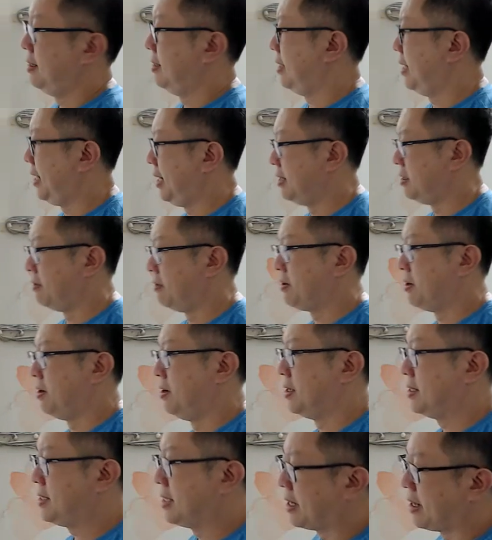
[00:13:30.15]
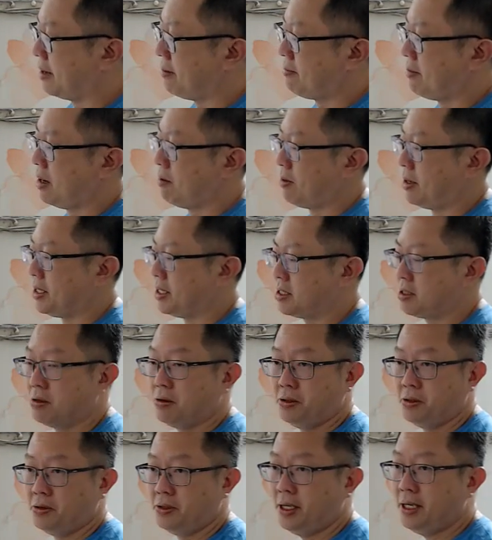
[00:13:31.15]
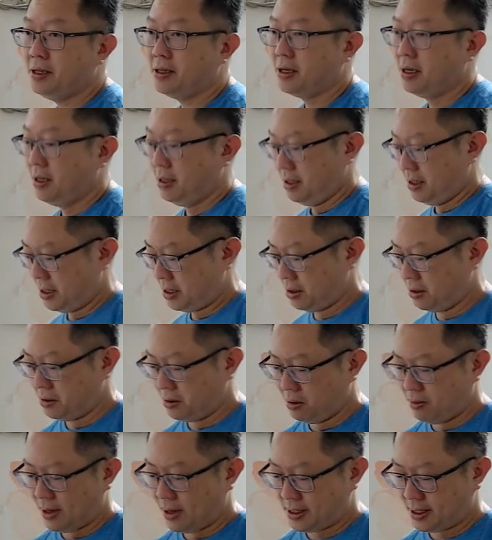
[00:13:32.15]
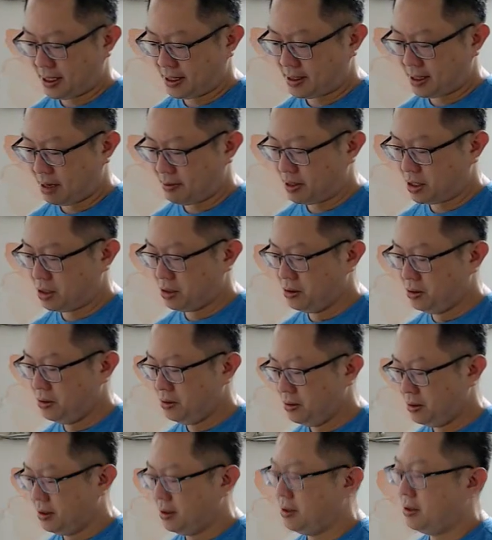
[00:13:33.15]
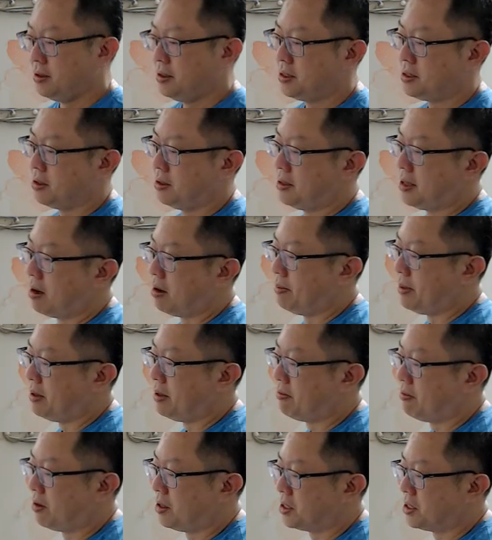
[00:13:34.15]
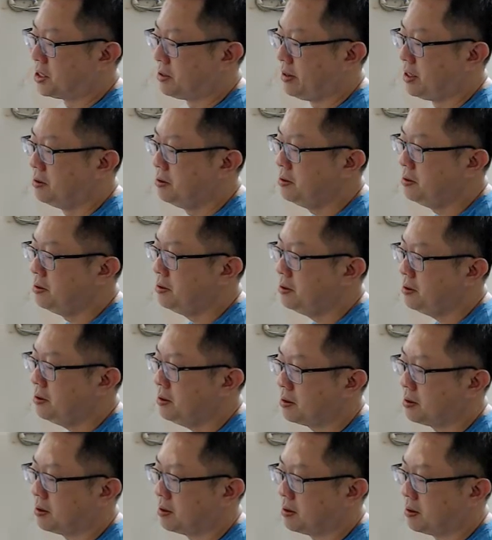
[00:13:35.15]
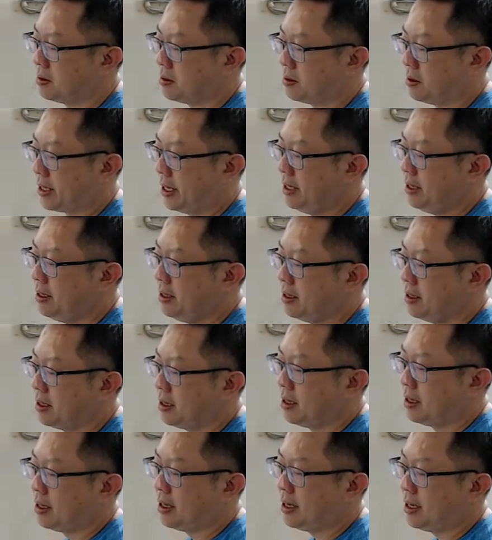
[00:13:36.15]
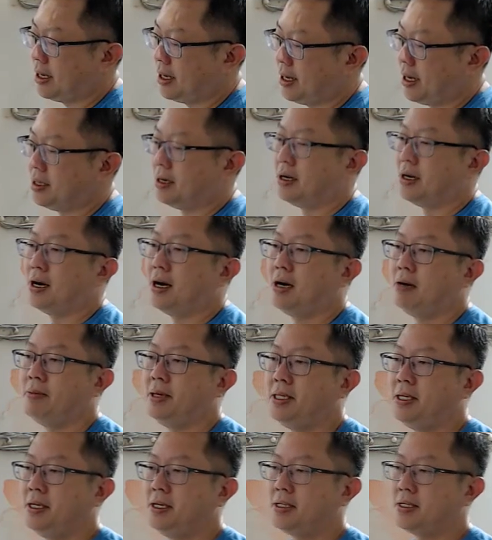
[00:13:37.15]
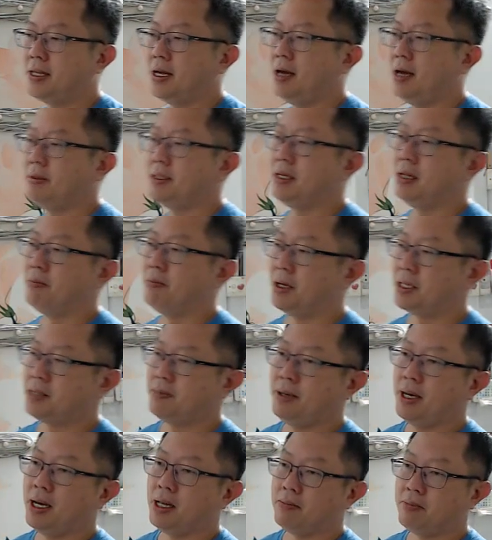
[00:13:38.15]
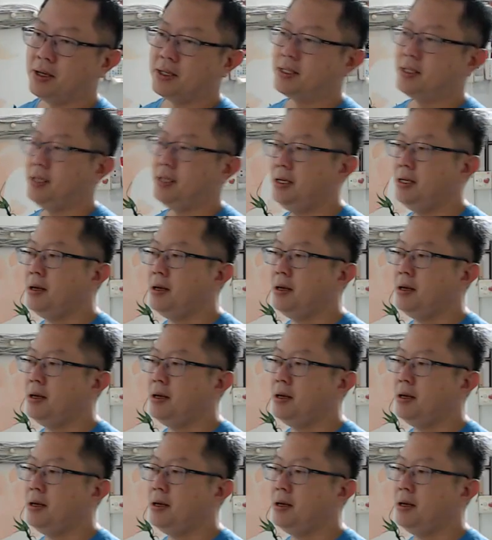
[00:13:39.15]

And of course, I can find what is 2 unit. So 216 times 2. So that will be 432. Okay, and how many stamps in box B and box C?